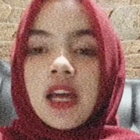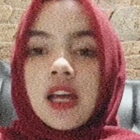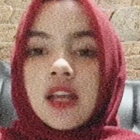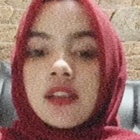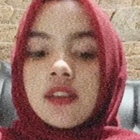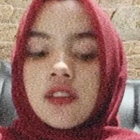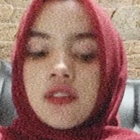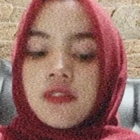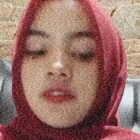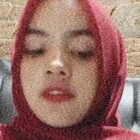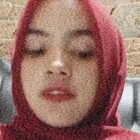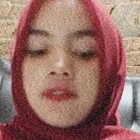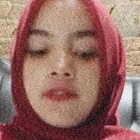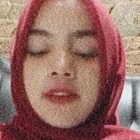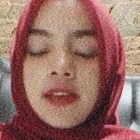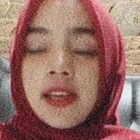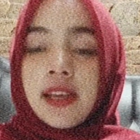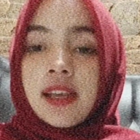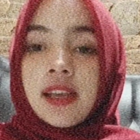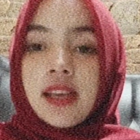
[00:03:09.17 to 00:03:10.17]
So
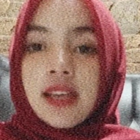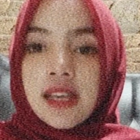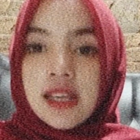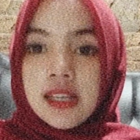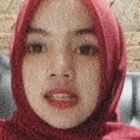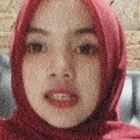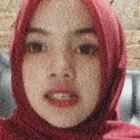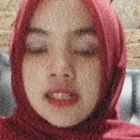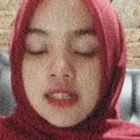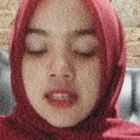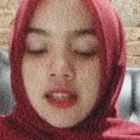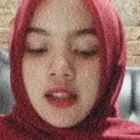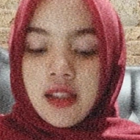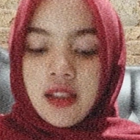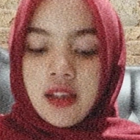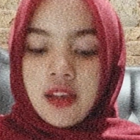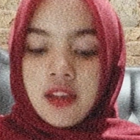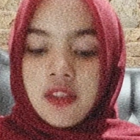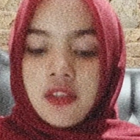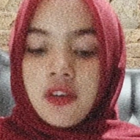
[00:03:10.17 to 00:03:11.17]
prefix is a
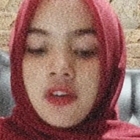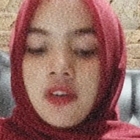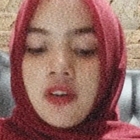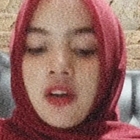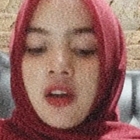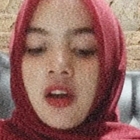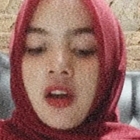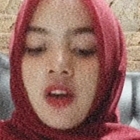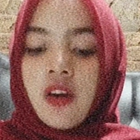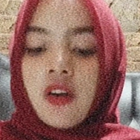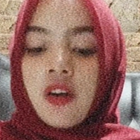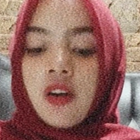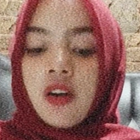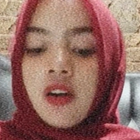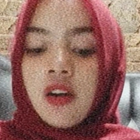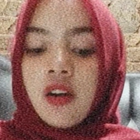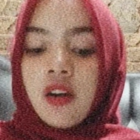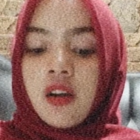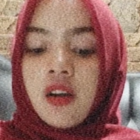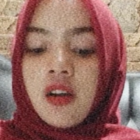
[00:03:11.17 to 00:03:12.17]
letter
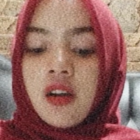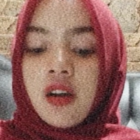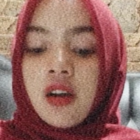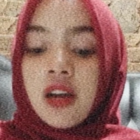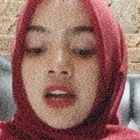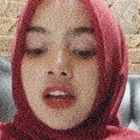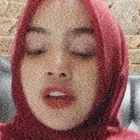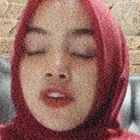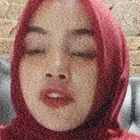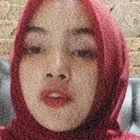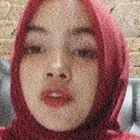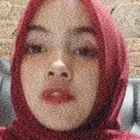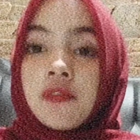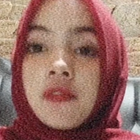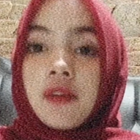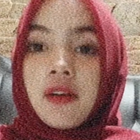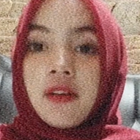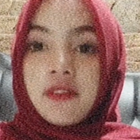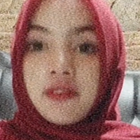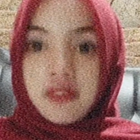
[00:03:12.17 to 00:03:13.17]
or group
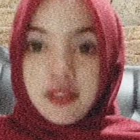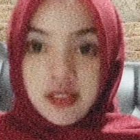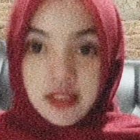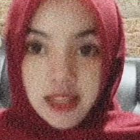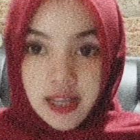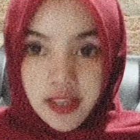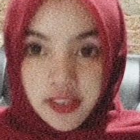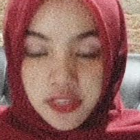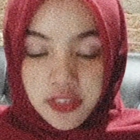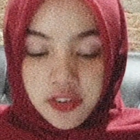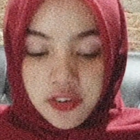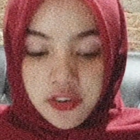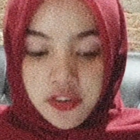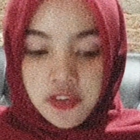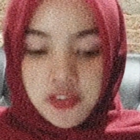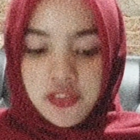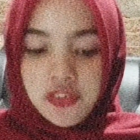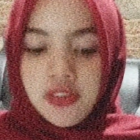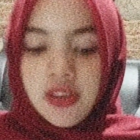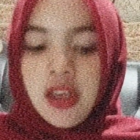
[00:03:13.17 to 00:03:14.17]
of
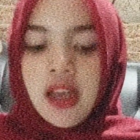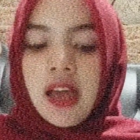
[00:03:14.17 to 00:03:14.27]
letters